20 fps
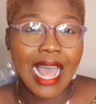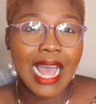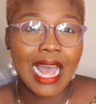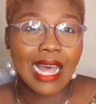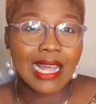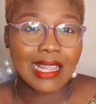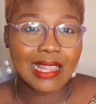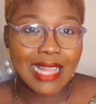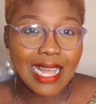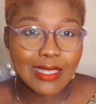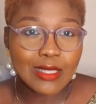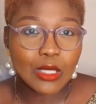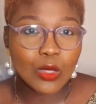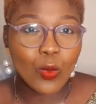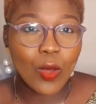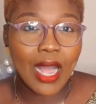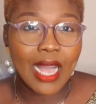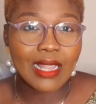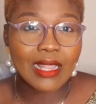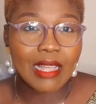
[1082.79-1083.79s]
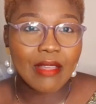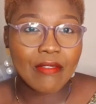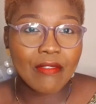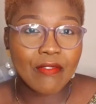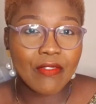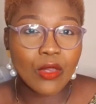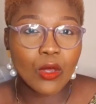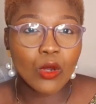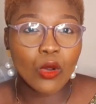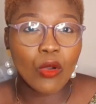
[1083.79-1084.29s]
That's why they
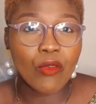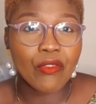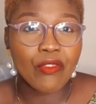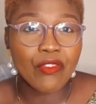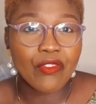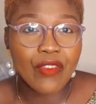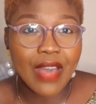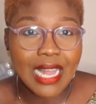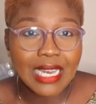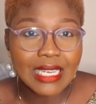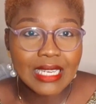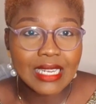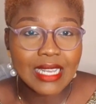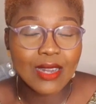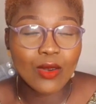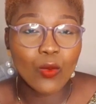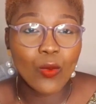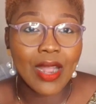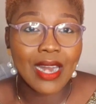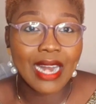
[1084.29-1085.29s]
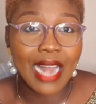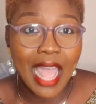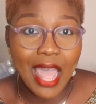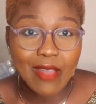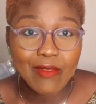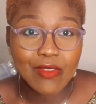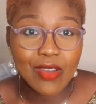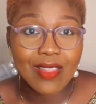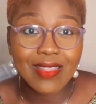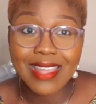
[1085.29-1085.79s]
feel offended
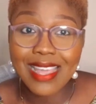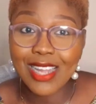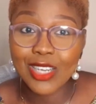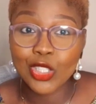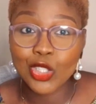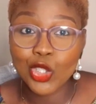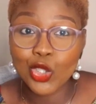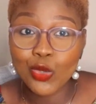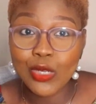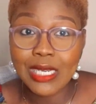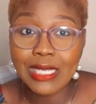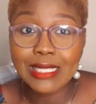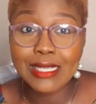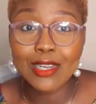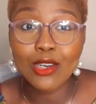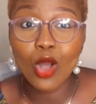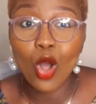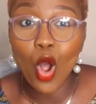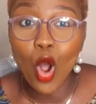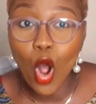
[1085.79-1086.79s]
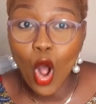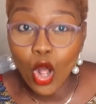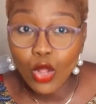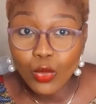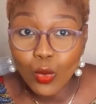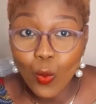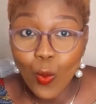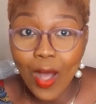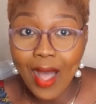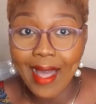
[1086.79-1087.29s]
whenever they are treated
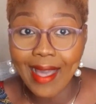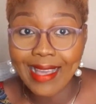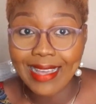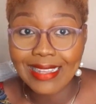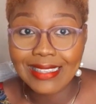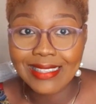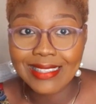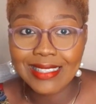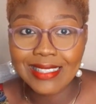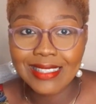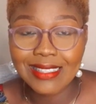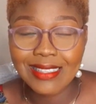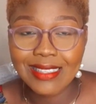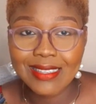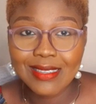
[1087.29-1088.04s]
otherwise.